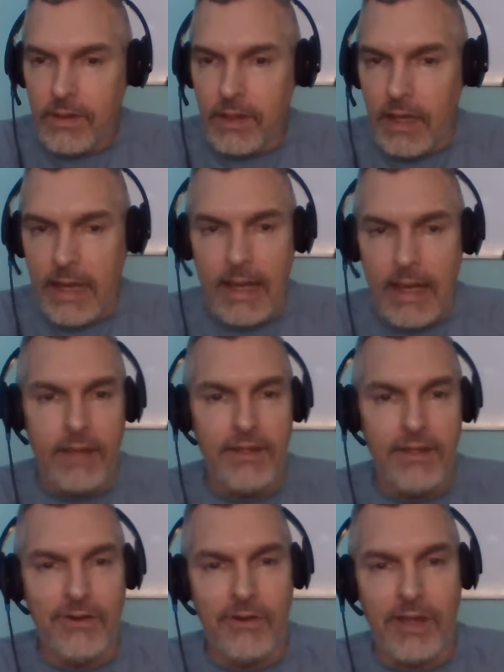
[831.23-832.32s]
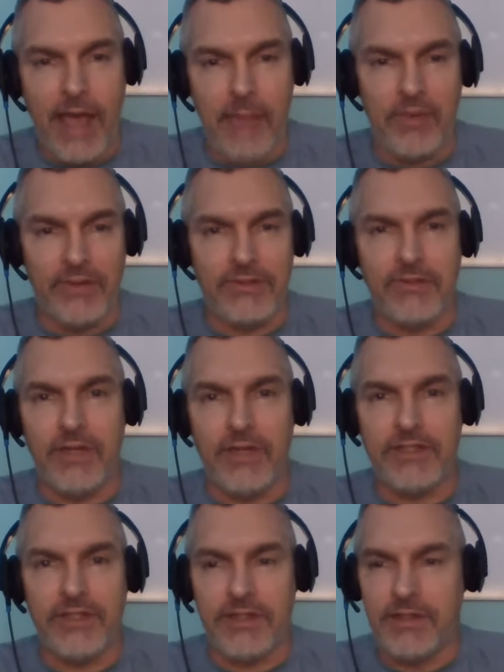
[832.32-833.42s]
Ah, the old capitals
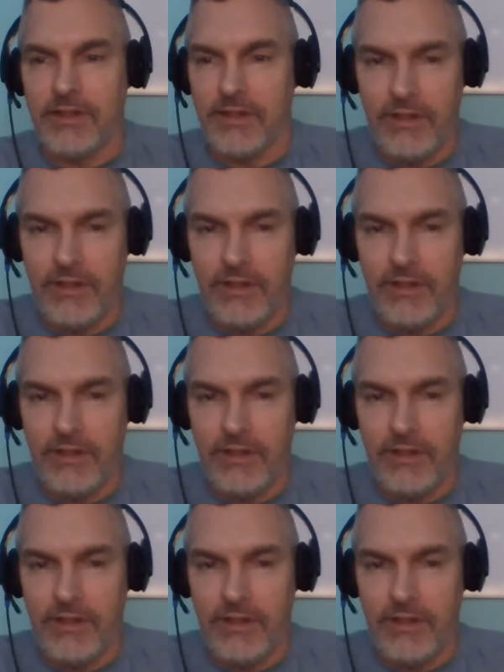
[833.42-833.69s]
question.